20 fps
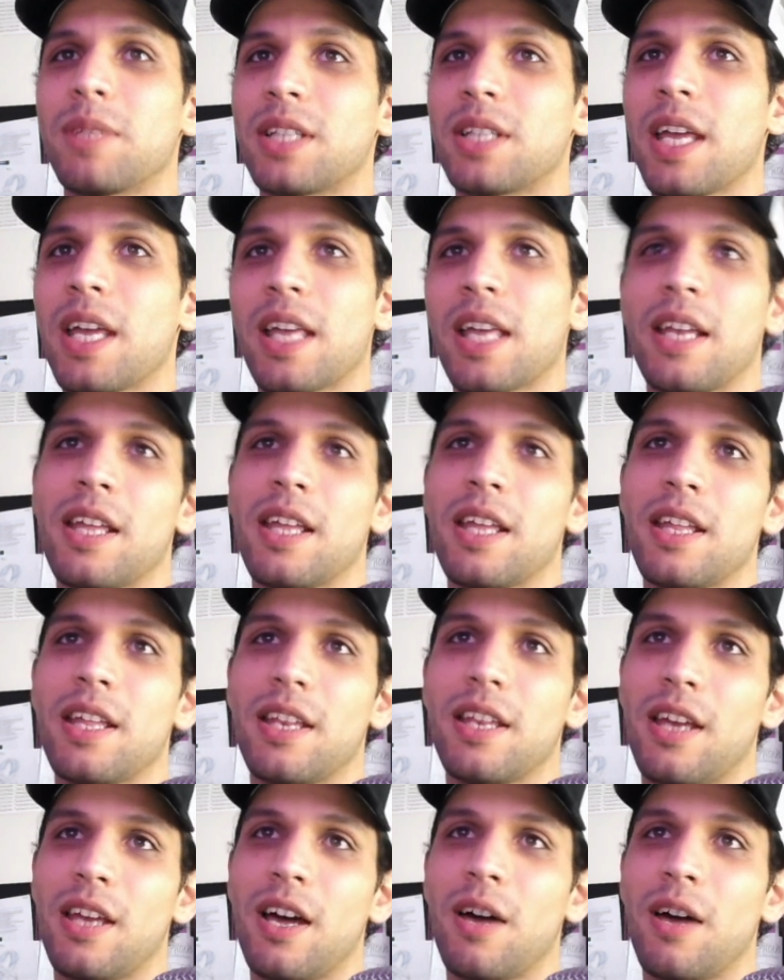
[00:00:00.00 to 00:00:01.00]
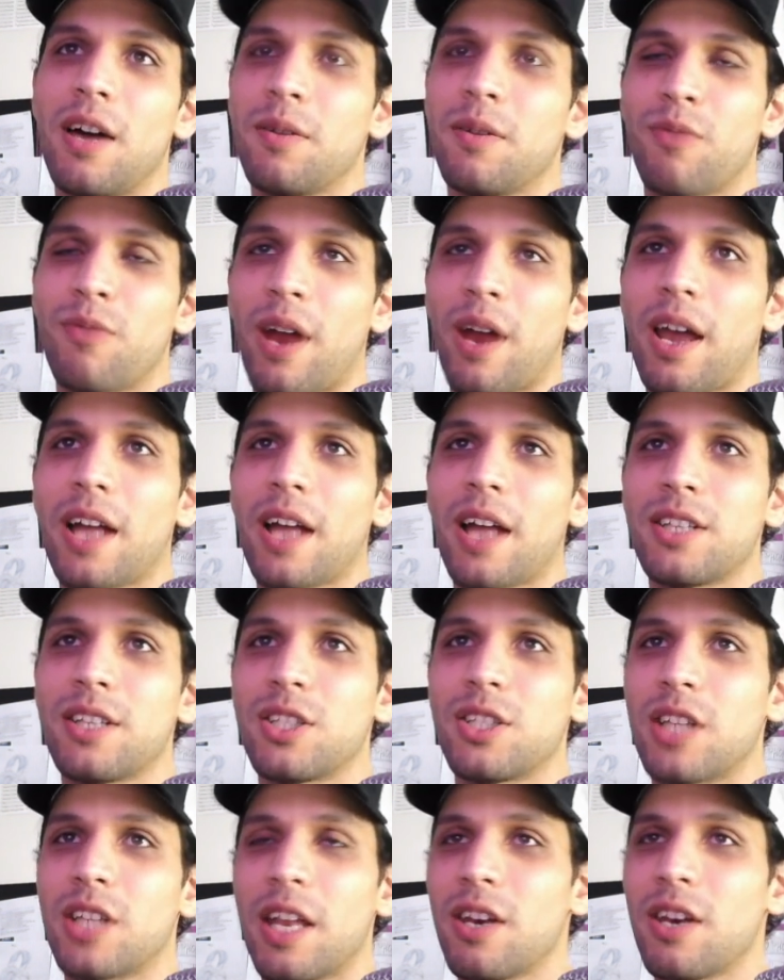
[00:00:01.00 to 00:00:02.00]
and it ran ads
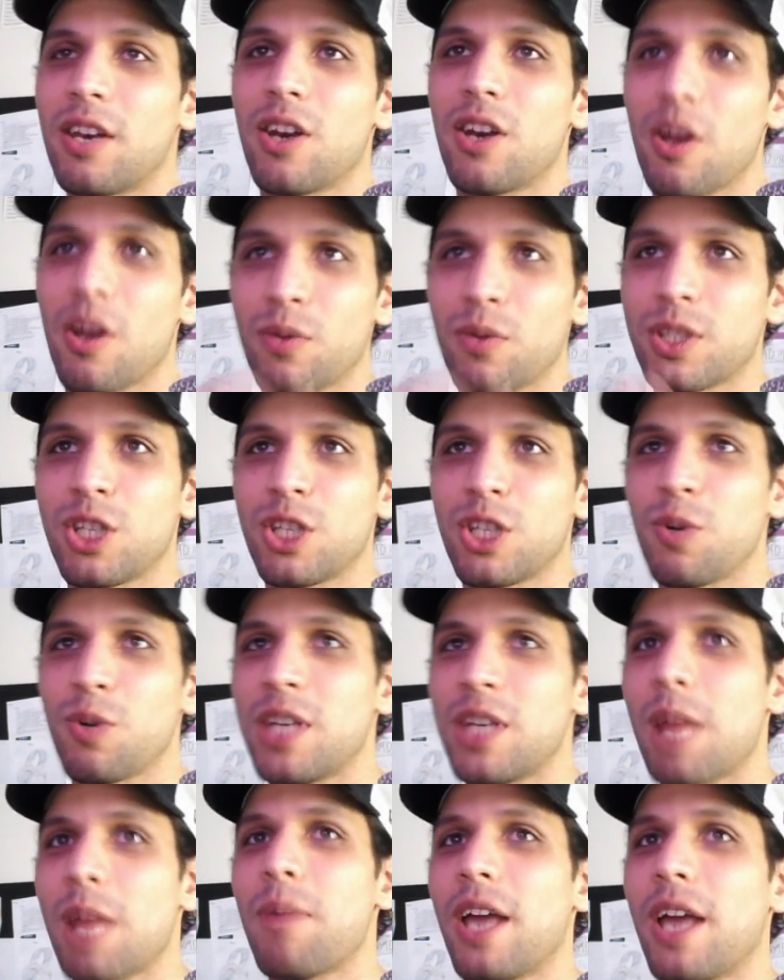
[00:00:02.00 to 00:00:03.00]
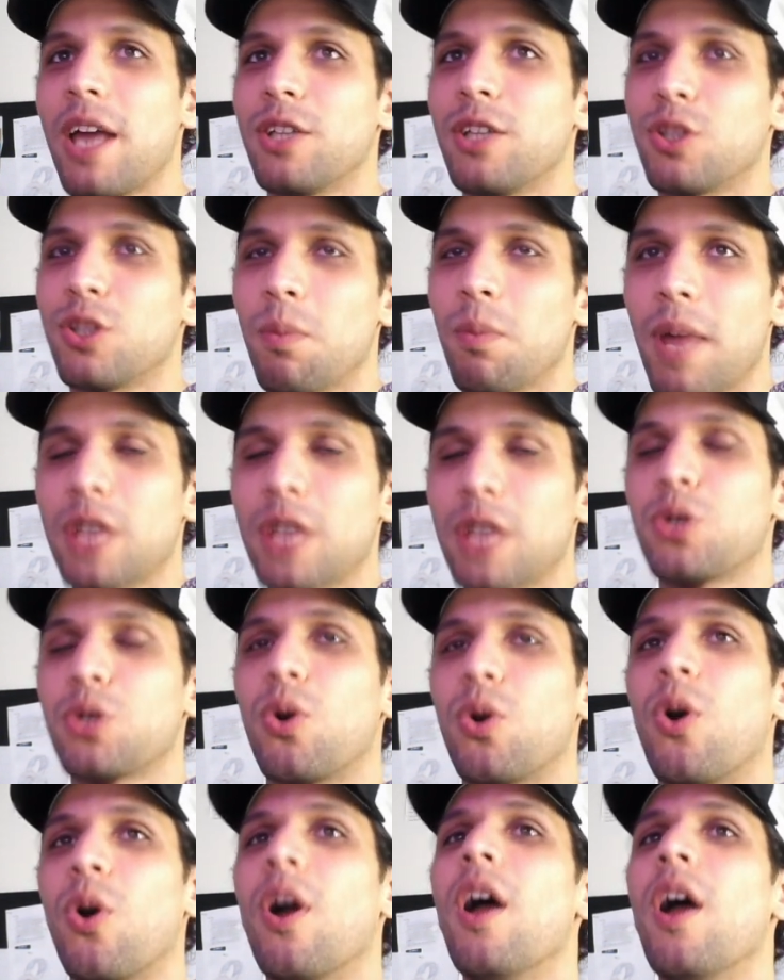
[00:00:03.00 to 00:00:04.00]
and it was to a dead page. So make
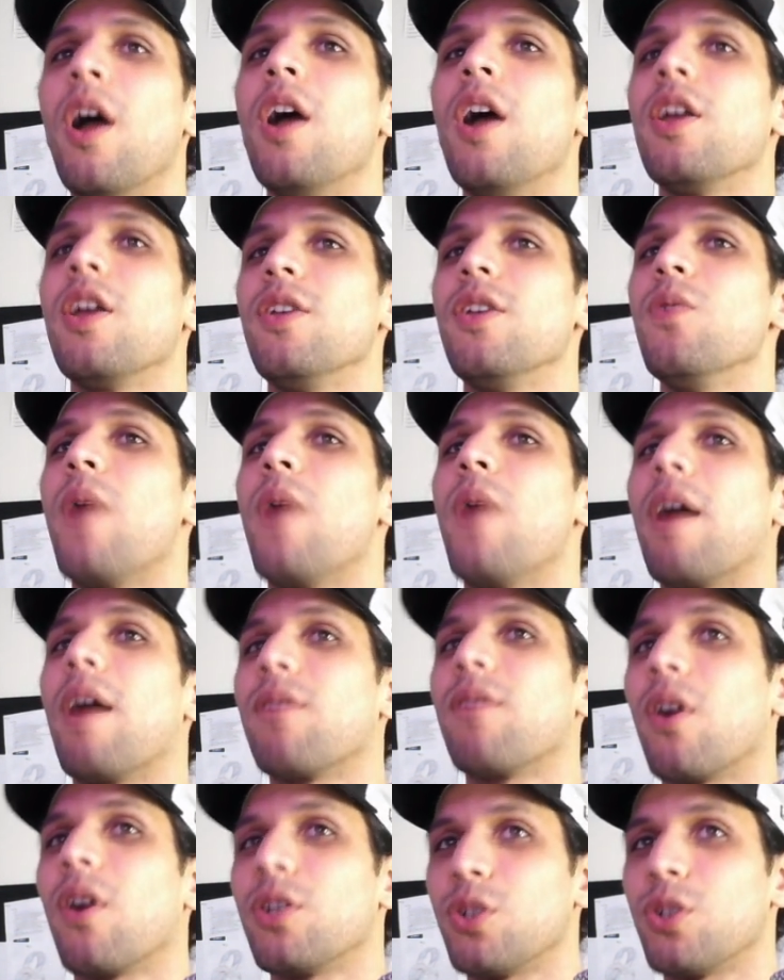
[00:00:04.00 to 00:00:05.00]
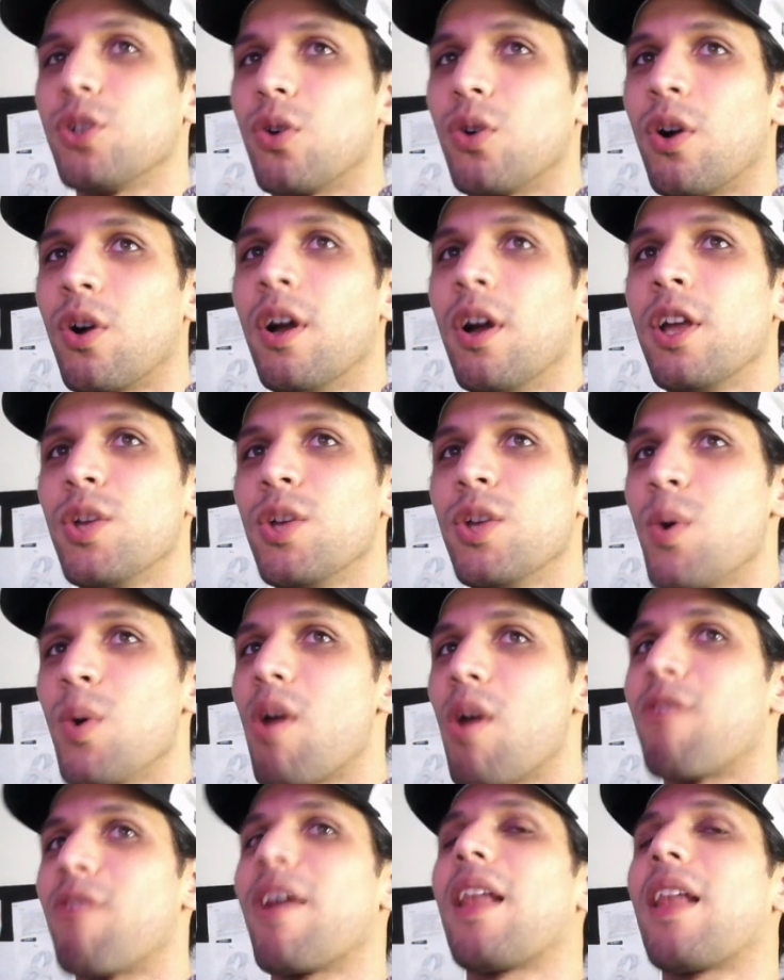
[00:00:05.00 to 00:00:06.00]
sure you have got your
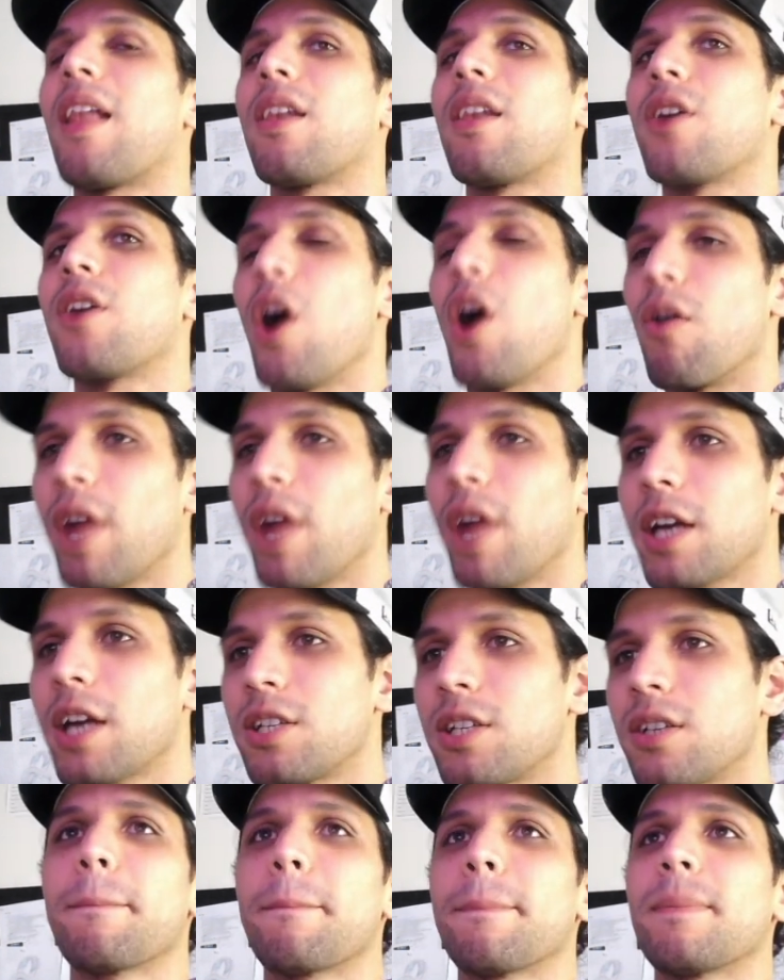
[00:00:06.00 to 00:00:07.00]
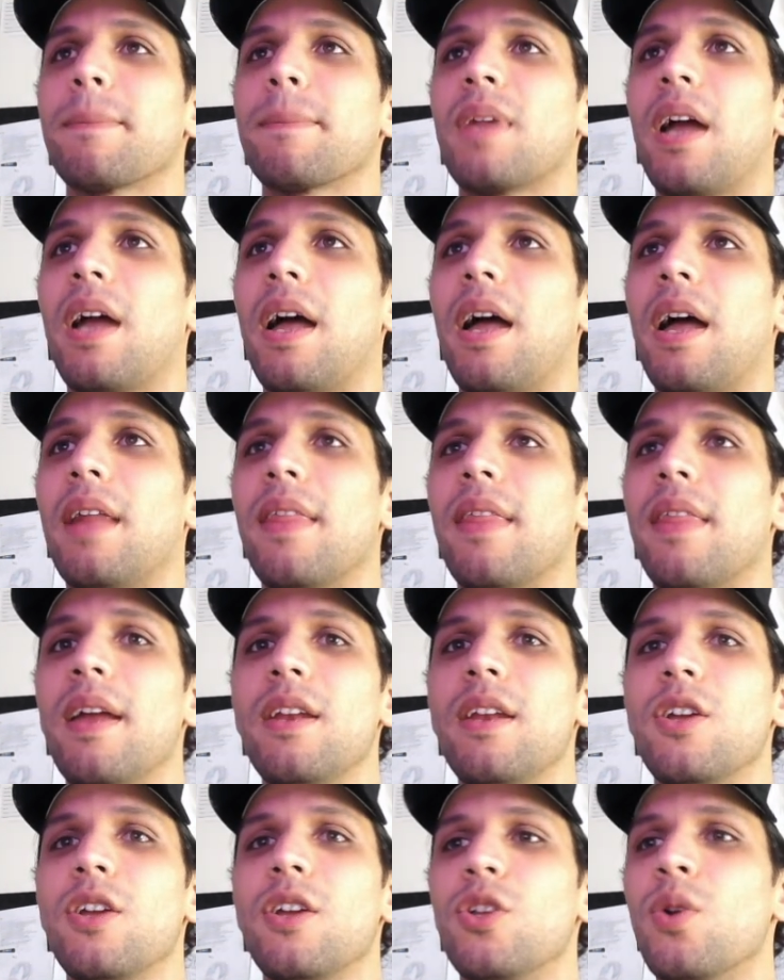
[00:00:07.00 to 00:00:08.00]
URL correct, and
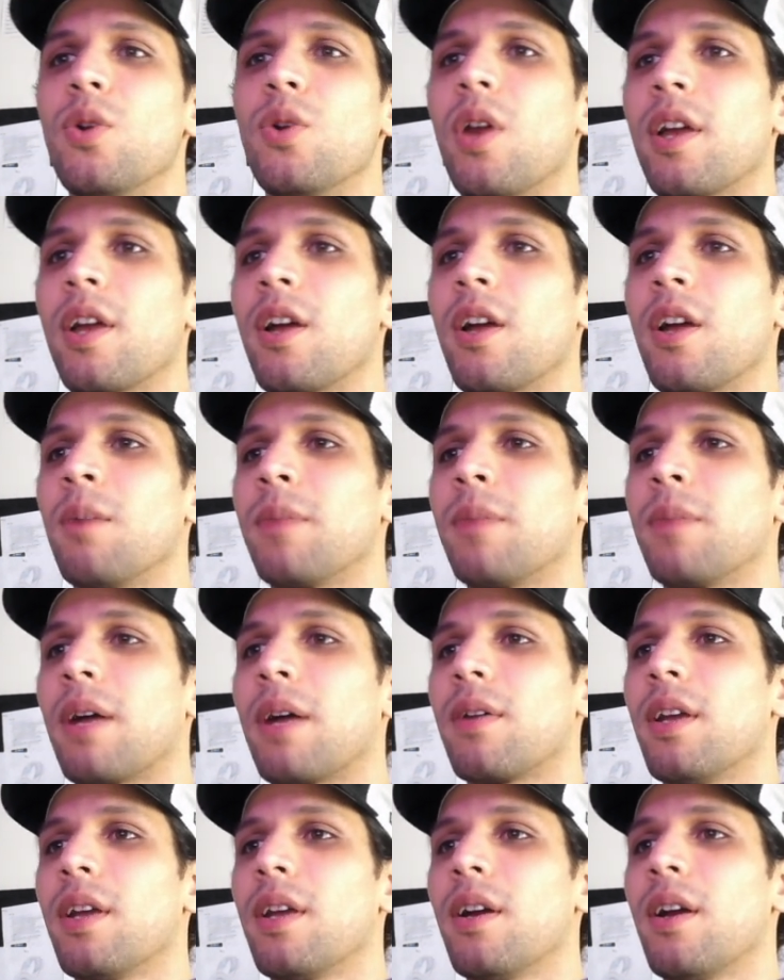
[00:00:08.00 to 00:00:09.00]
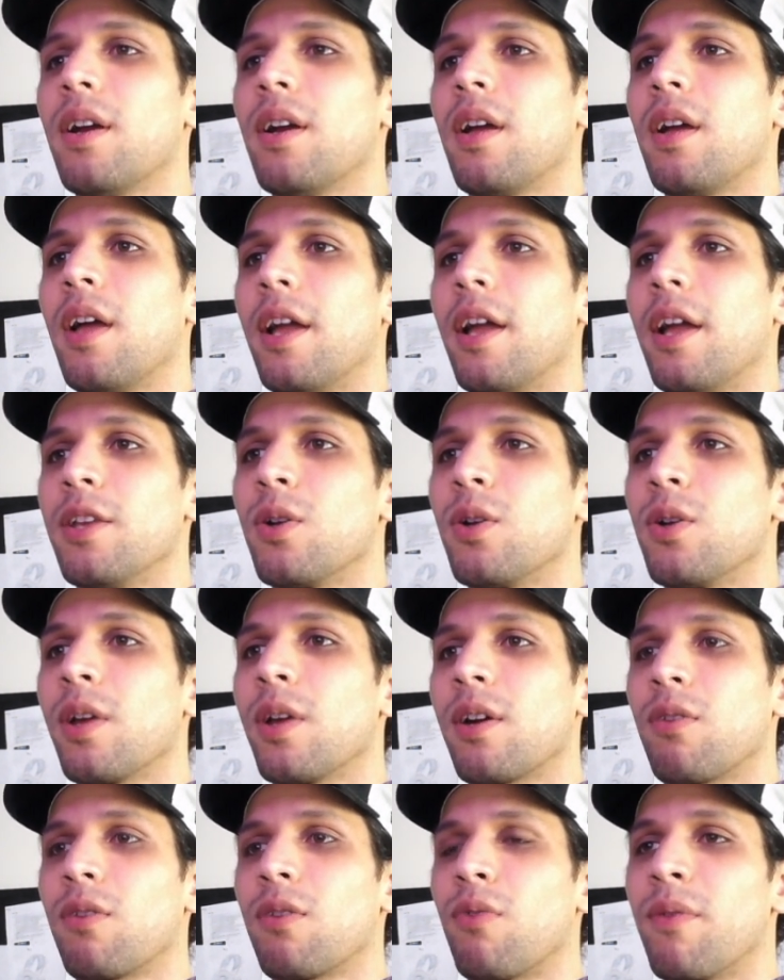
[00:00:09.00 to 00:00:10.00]
then you come down here and you
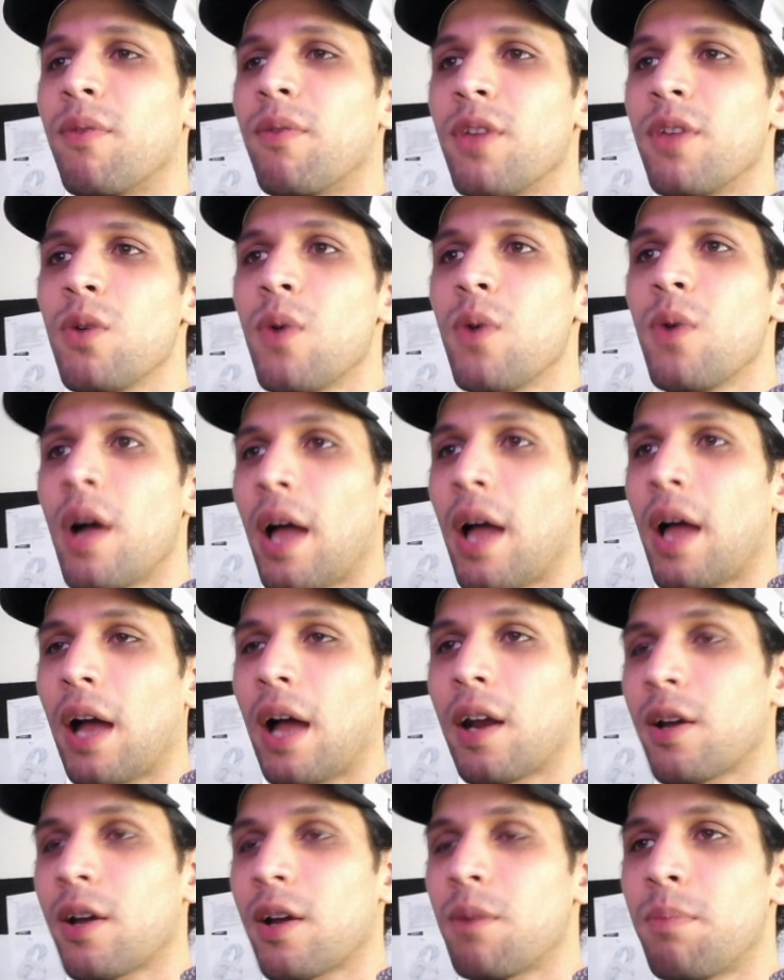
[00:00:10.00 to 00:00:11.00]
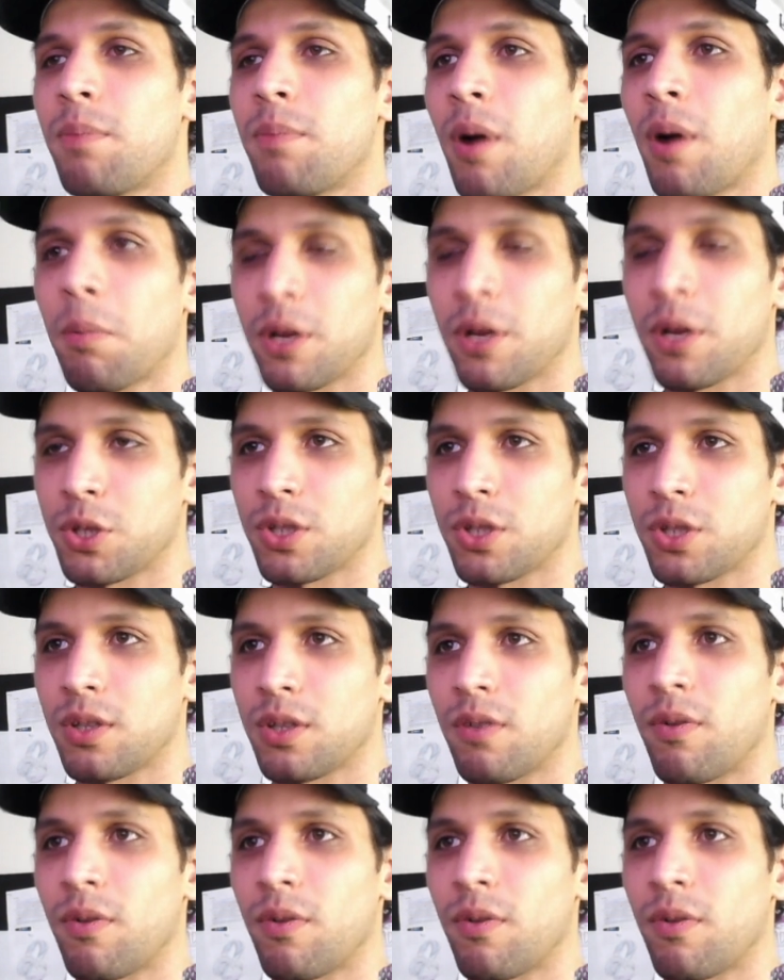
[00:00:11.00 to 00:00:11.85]
click on review and click on publish.